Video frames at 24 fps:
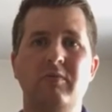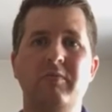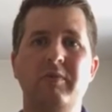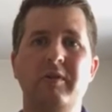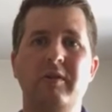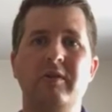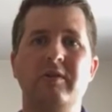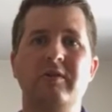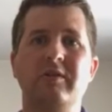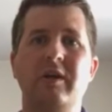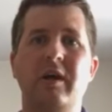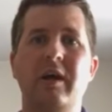to be
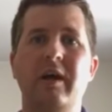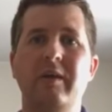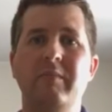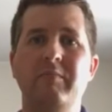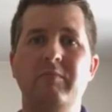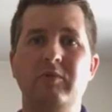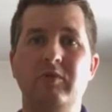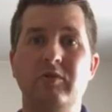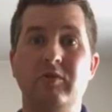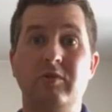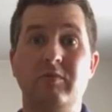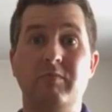the
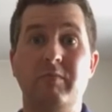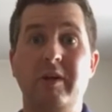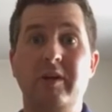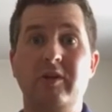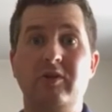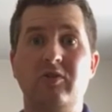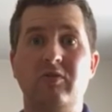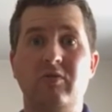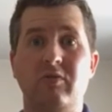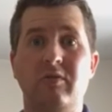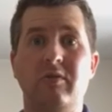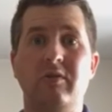same, just make
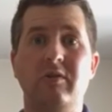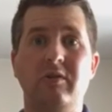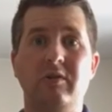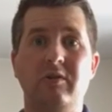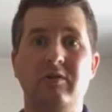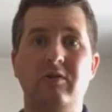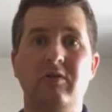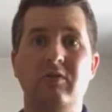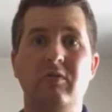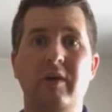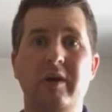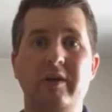sure that
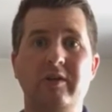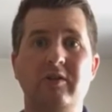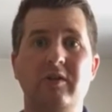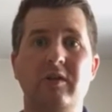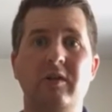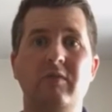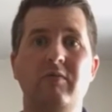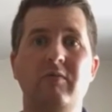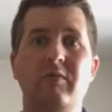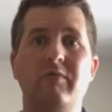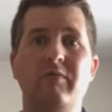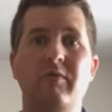you do
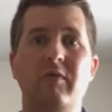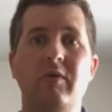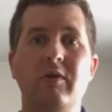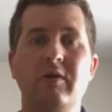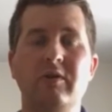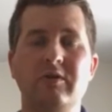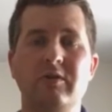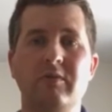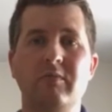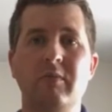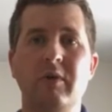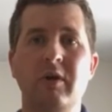actually
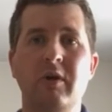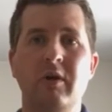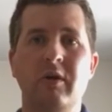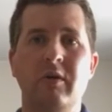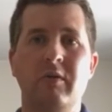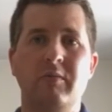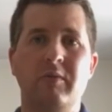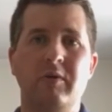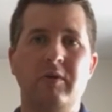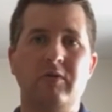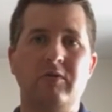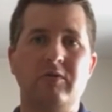revise them,
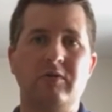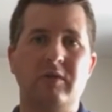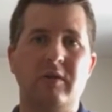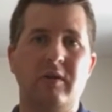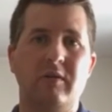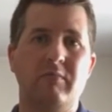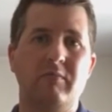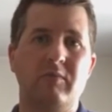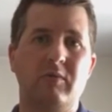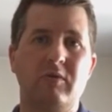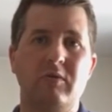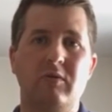because
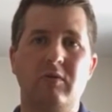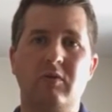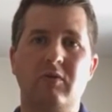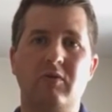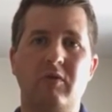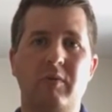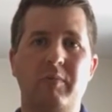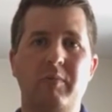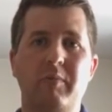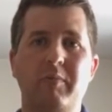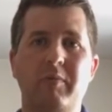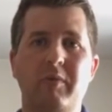I'm going to
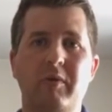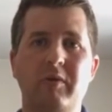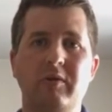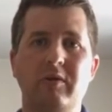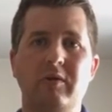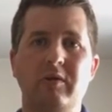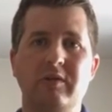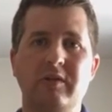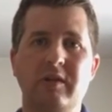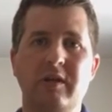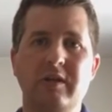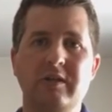crop up on
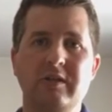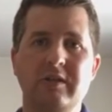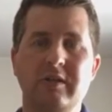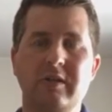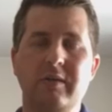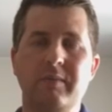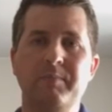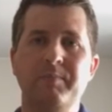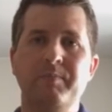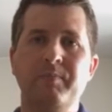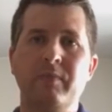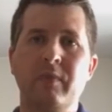your test.
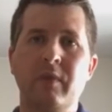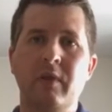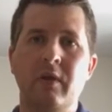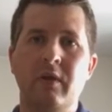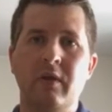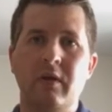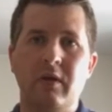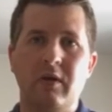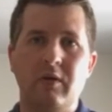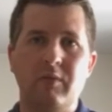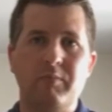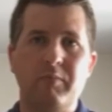
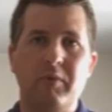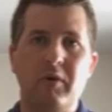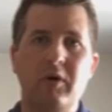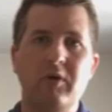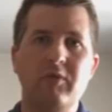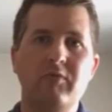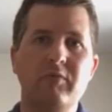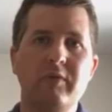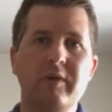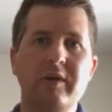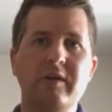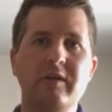
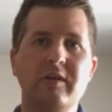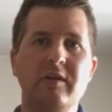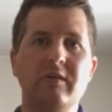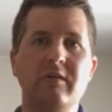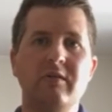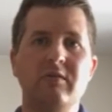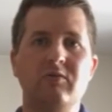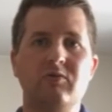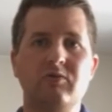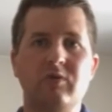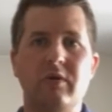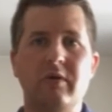By
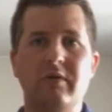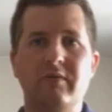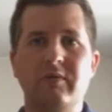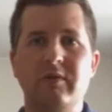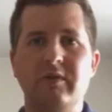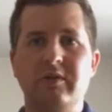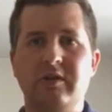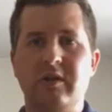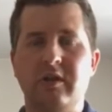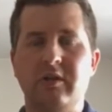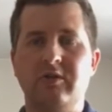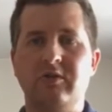reading Driving
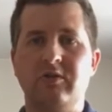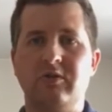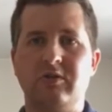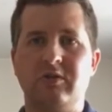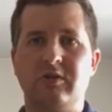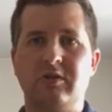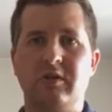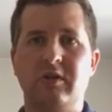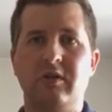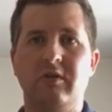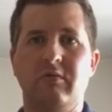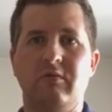Essential
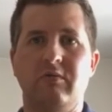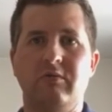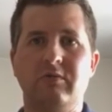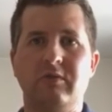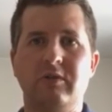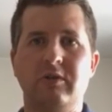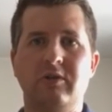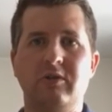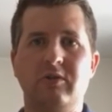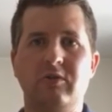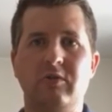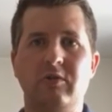
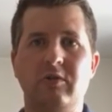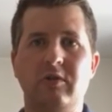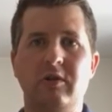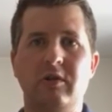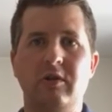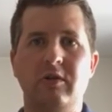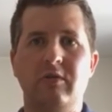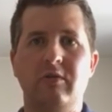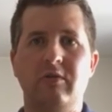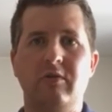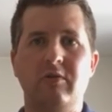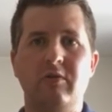Skills, it's going to
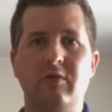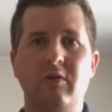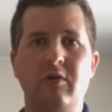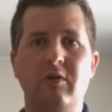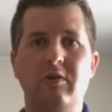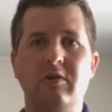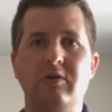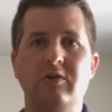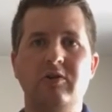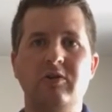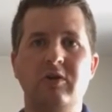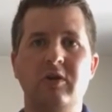give you the
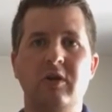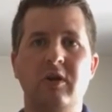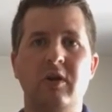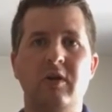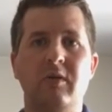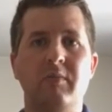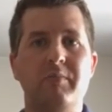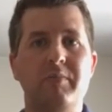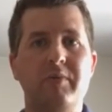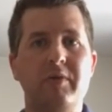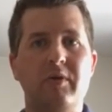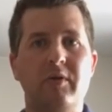knowledge
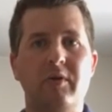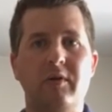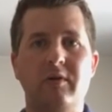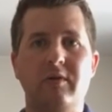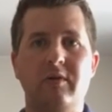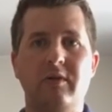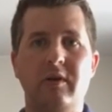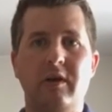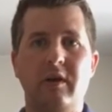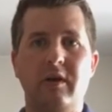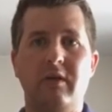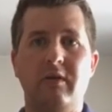
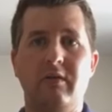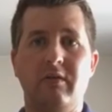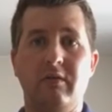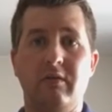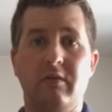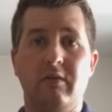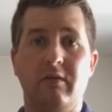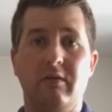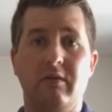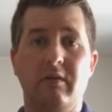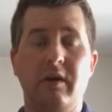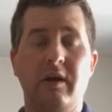behind
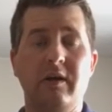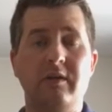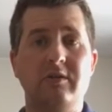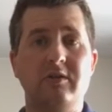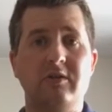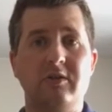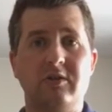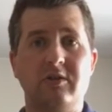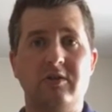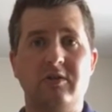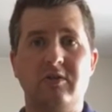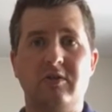the
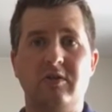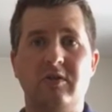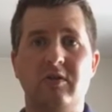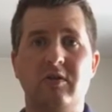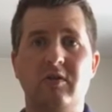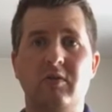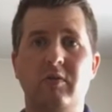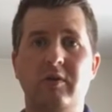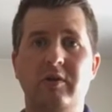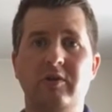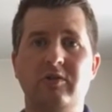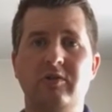answers to
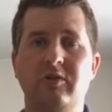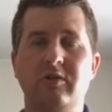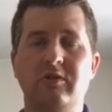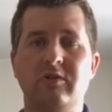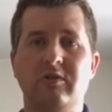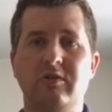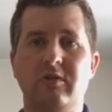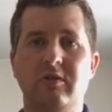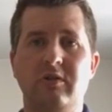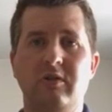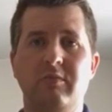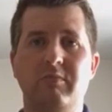the
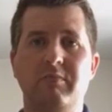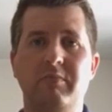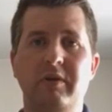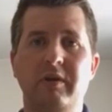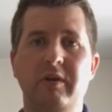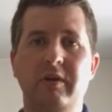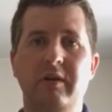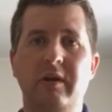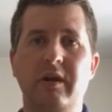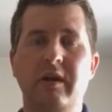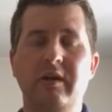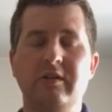questions that you're
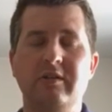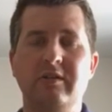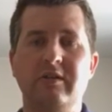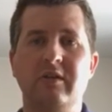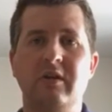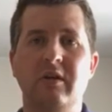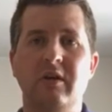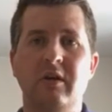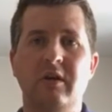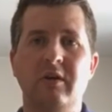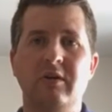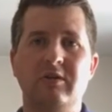being asked.
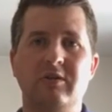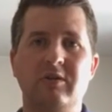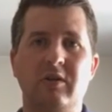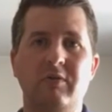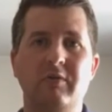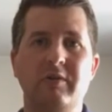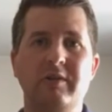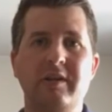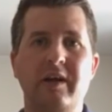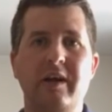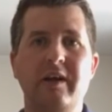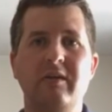
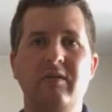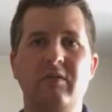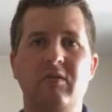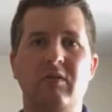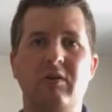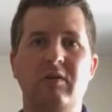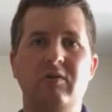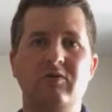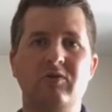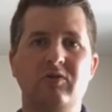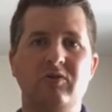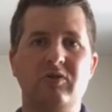So it ain't
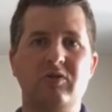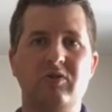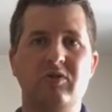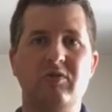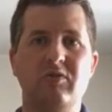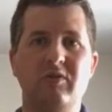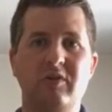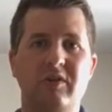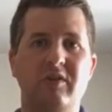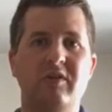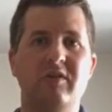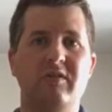like just
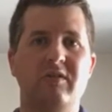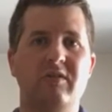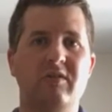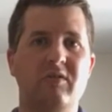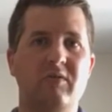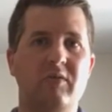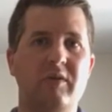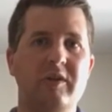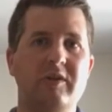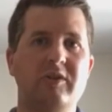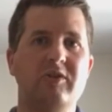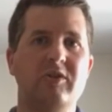looking at the
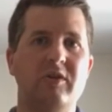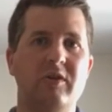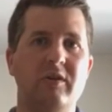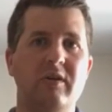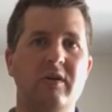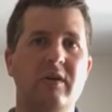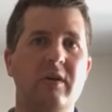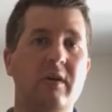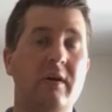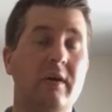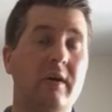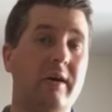
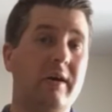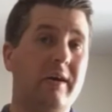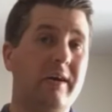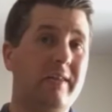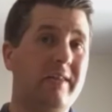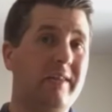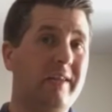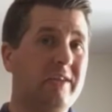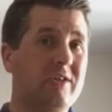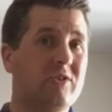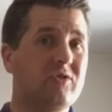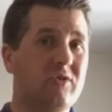question
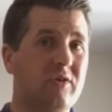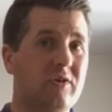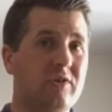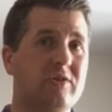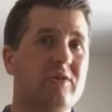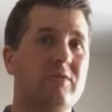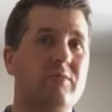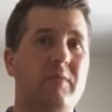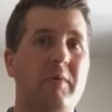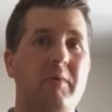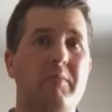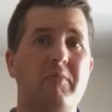and then
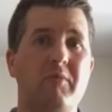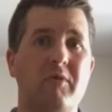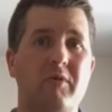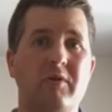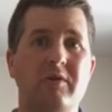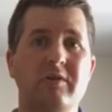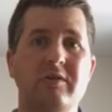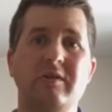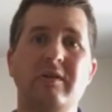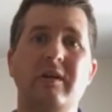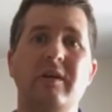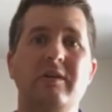trying to
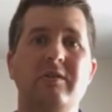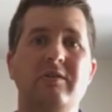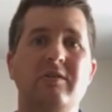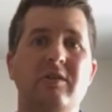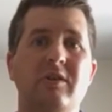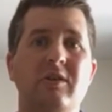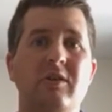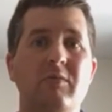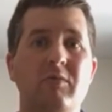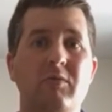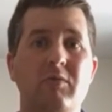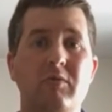memorise the
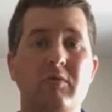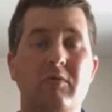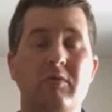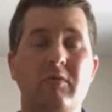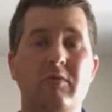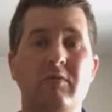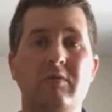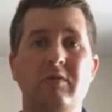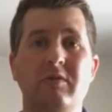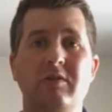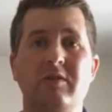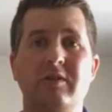answer. You're going to
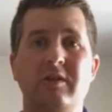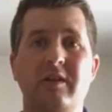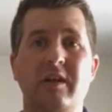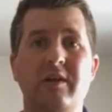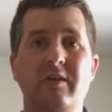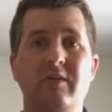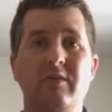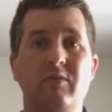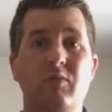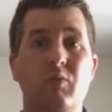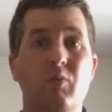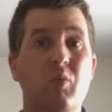
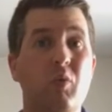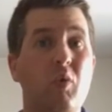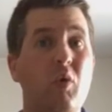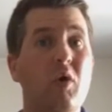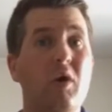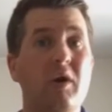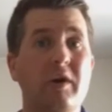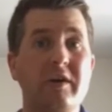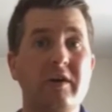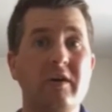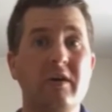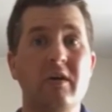understand
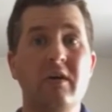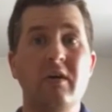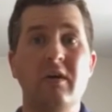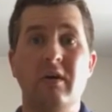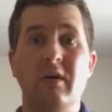why